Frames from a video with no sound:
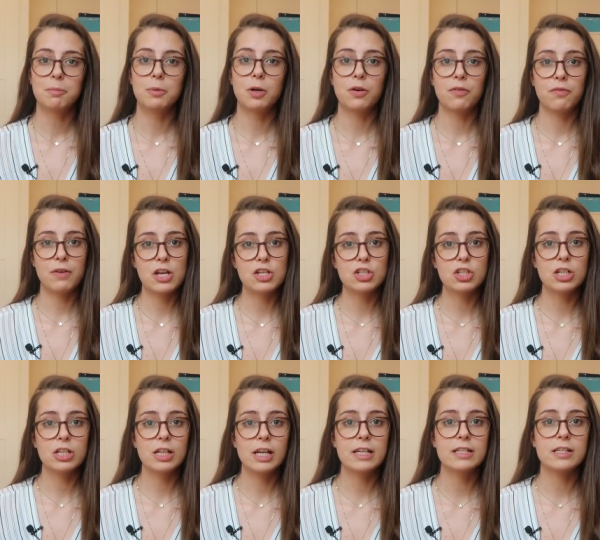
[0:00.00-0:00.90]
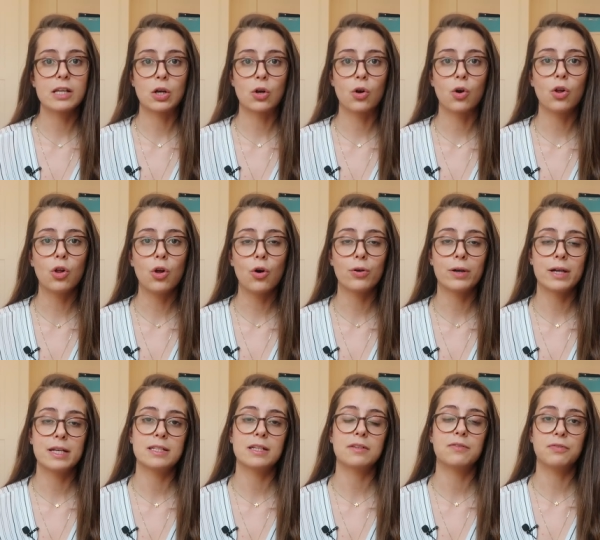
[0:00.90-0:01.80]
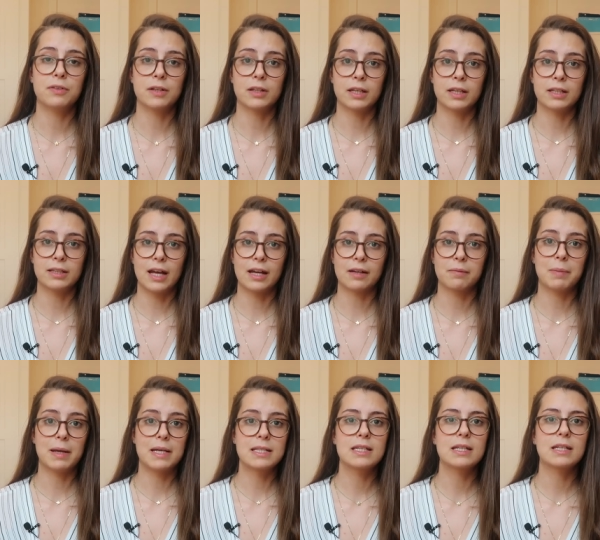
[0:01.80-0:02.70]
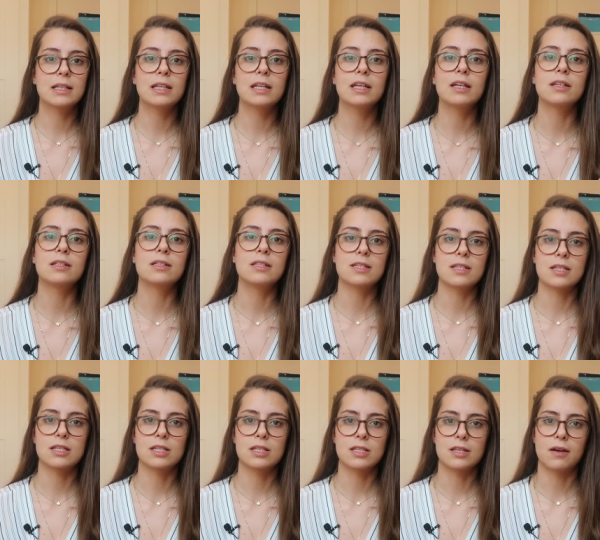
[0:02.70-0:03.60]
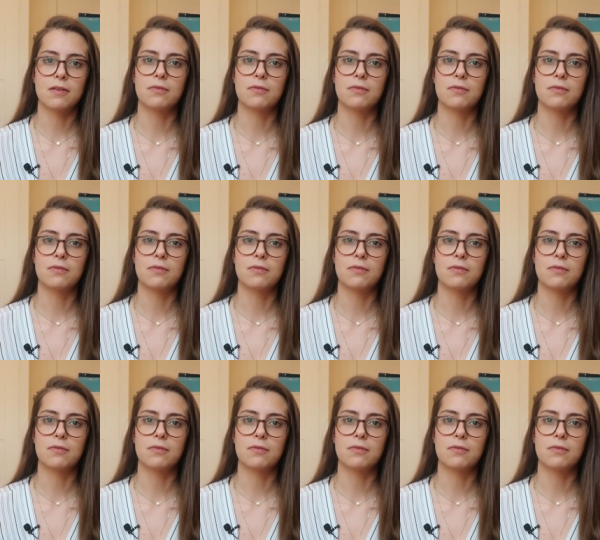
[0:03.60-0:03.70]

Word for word: Motivation is a goal-oriented feeling that basically consists